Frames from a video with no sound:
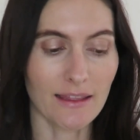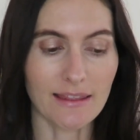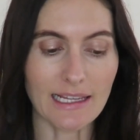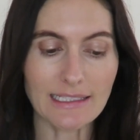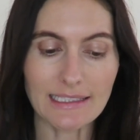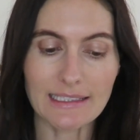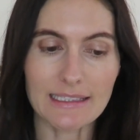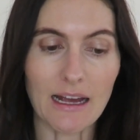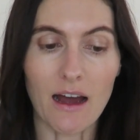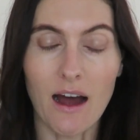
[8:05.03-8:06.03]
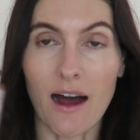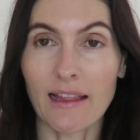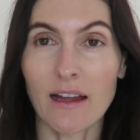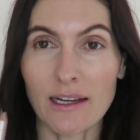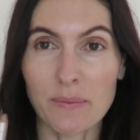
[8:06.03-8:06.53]
this
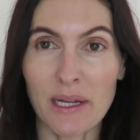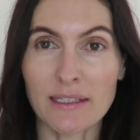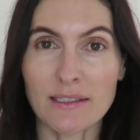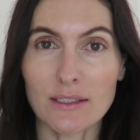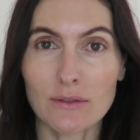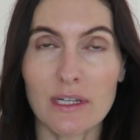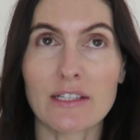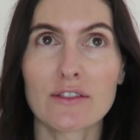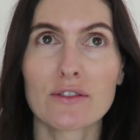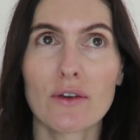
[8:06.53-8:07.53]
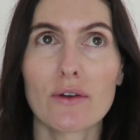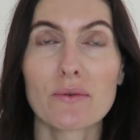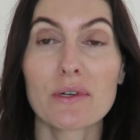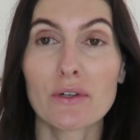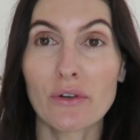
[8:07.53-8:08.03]
eyeliner pencil is
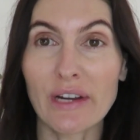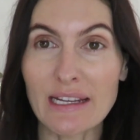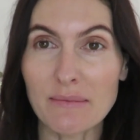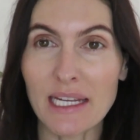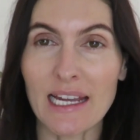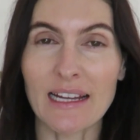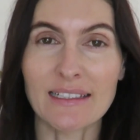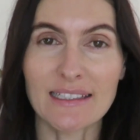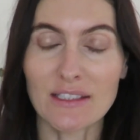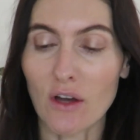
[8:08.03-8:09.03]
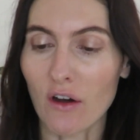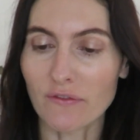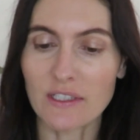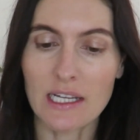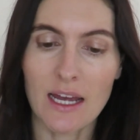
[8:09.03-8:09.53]
so creamy and
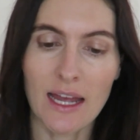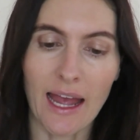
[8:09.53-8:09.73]
soft,